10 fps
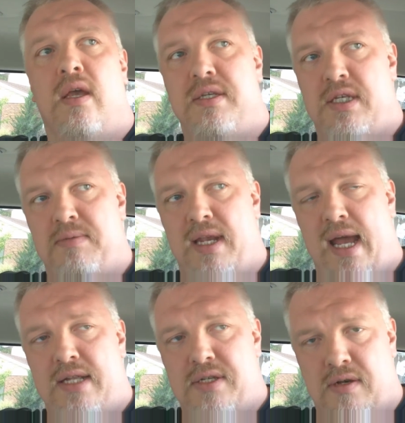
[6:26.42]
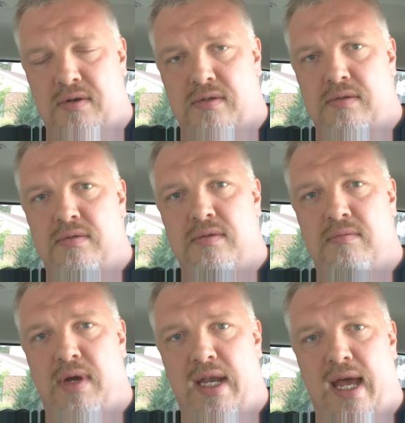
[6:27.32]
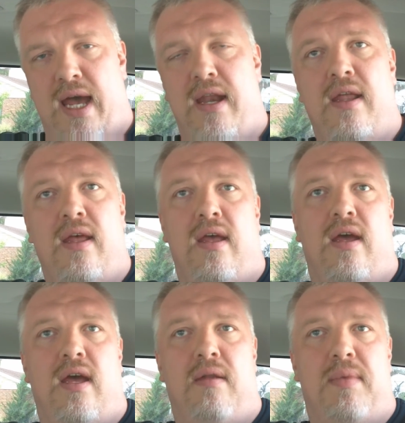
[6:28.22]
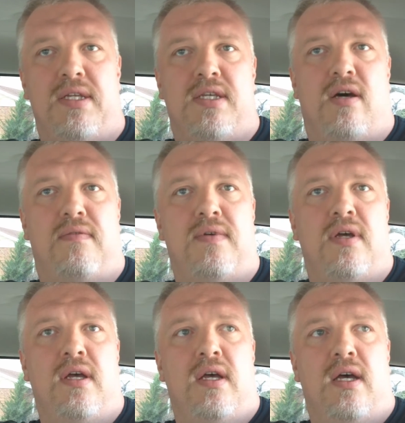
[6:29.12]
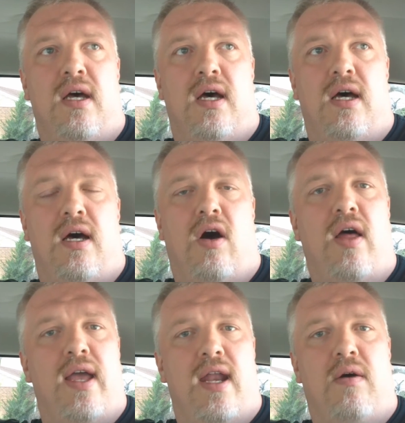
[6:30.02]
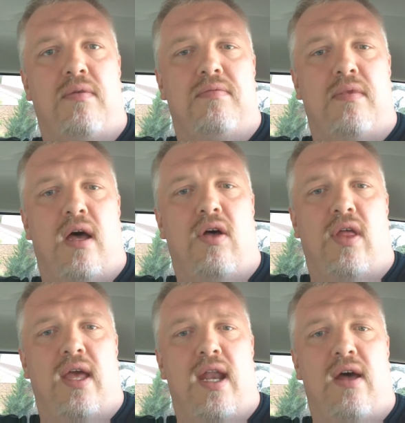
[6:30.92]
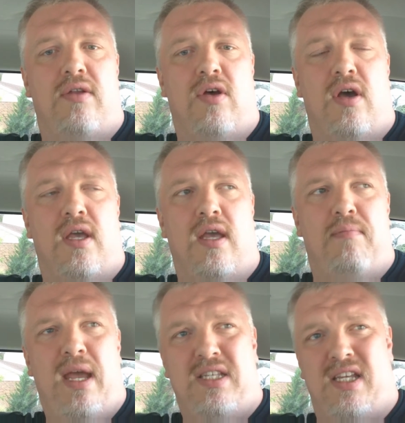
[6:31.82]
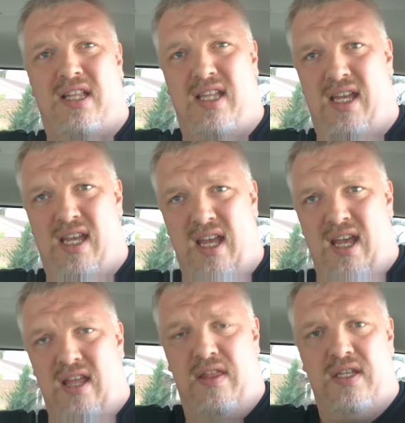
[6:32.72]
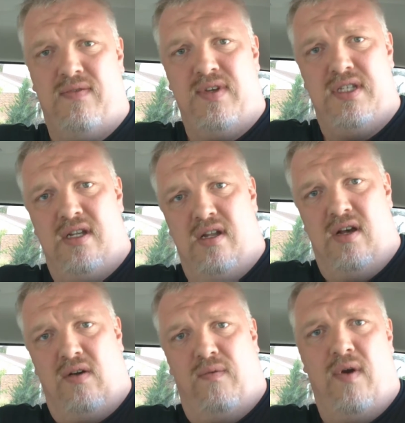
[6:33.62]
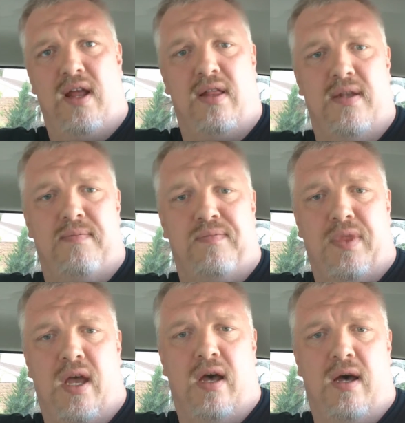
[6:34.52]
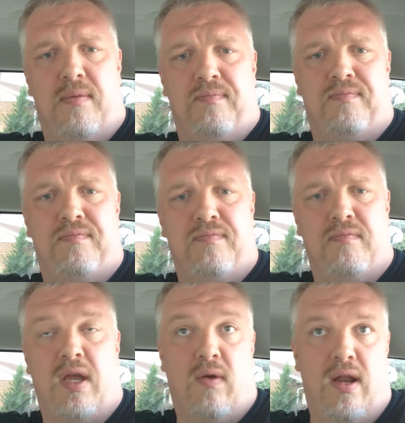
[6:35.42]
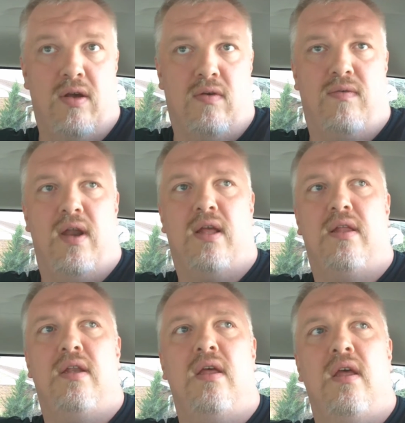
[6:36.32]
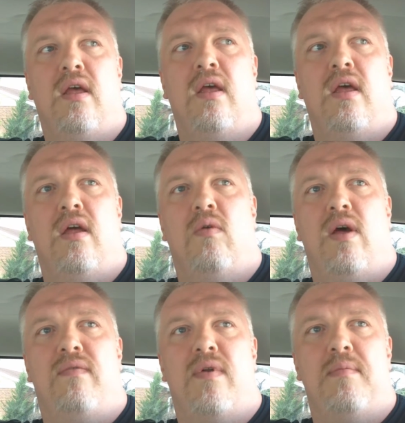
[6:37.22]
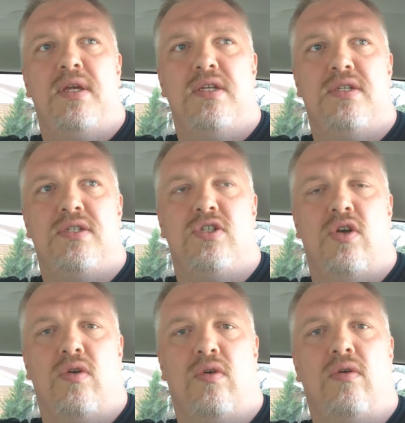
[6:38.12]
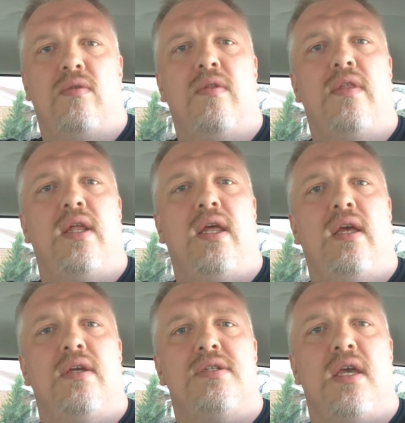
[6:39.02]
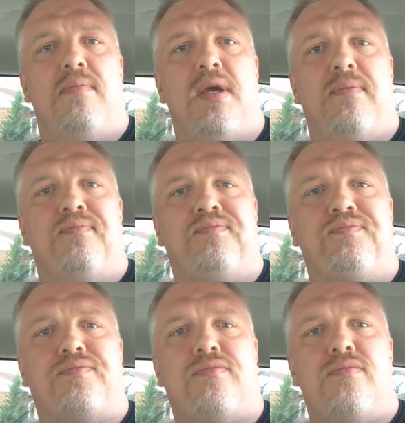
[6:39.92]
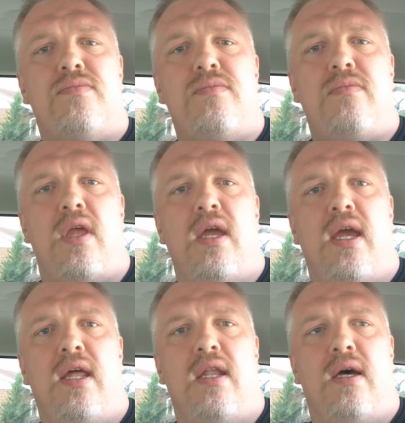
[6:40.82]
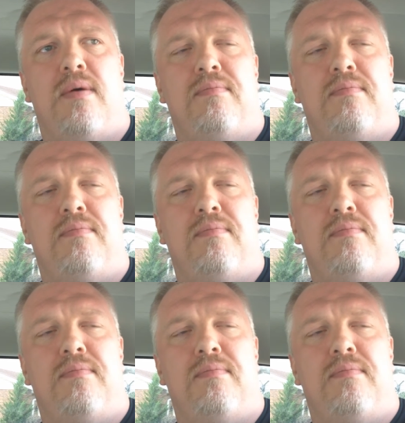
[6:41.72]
because he's my dad's uncle, my dad, and myself, all hanging out and talking. And basically, this visit, Uncle Franklin, my great Uncle Franklin, read from his journal that he is keeping, and